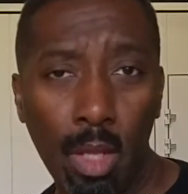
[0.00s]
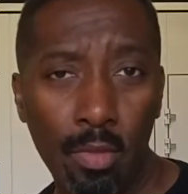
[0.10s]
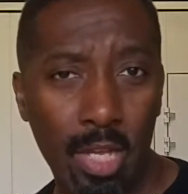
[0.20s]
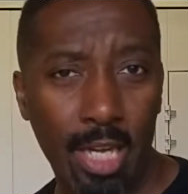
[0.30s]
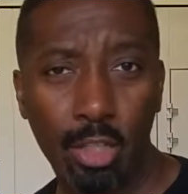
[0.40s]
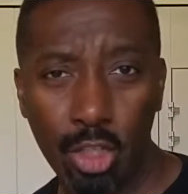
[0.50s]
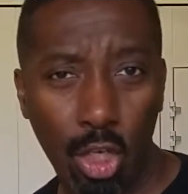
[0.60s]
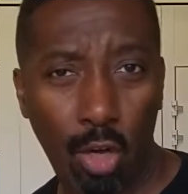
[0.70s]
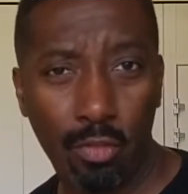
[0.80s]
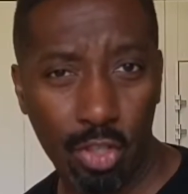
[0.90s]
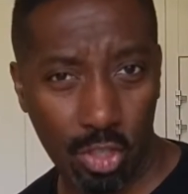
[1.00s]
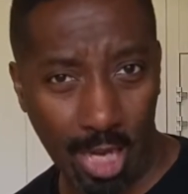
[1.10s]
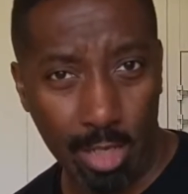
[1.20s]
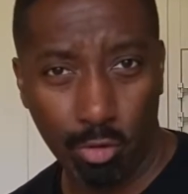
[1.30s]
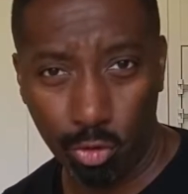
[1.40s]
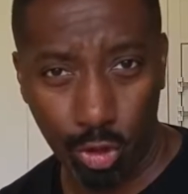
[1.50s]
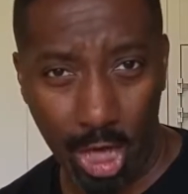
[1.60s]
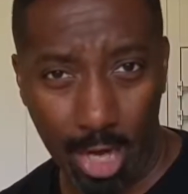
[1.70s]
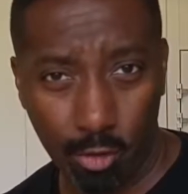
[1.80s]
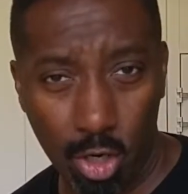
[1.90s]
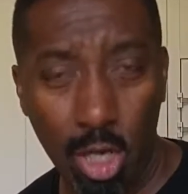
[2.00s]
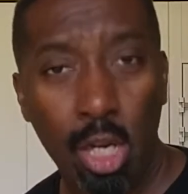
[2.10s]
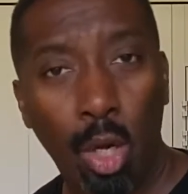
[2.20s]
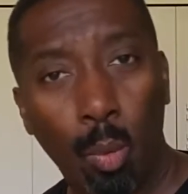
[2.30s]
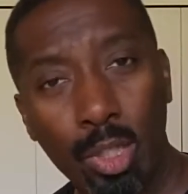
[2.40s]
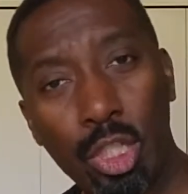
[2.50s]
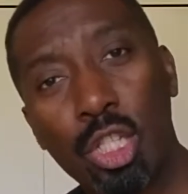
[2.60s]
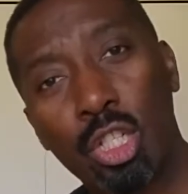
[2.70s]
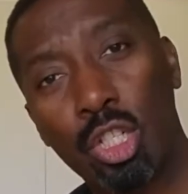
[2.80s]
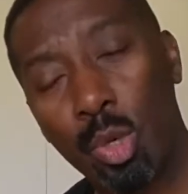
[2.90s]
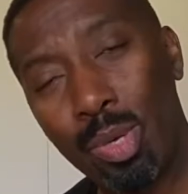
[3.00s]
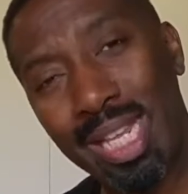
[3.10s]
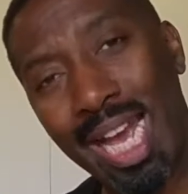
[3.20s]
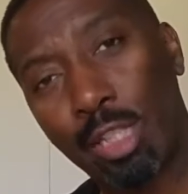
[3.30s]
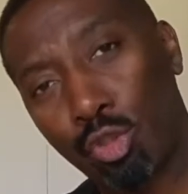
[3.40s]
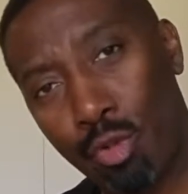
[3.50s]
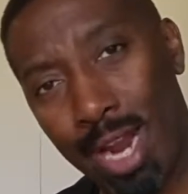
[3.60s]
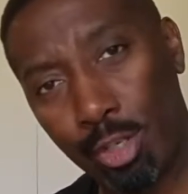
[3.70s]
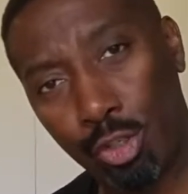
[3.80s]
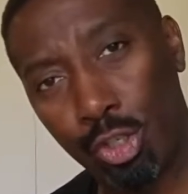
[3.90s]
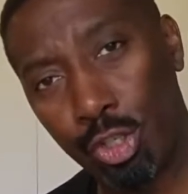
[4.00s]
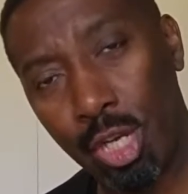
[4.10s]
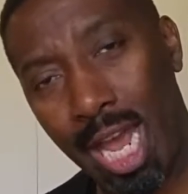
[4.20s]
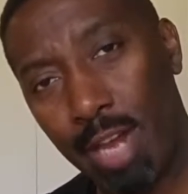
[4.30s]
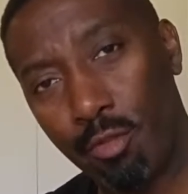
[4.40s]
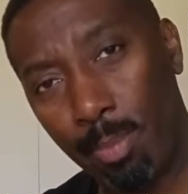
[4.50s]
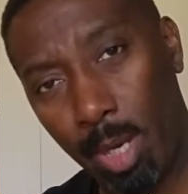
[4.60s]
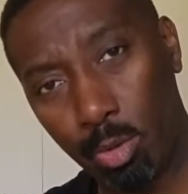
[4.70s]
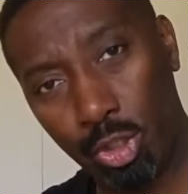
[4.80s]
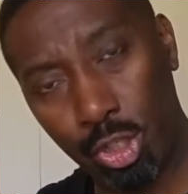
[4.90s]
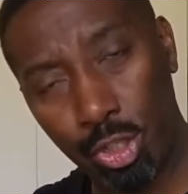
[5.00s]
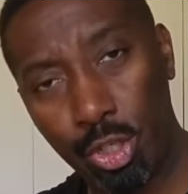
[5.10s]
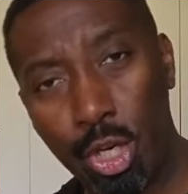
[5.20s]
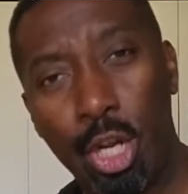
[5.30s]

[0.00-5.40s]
the energy of the sacral chakra, which is to do with attraction and repulsion.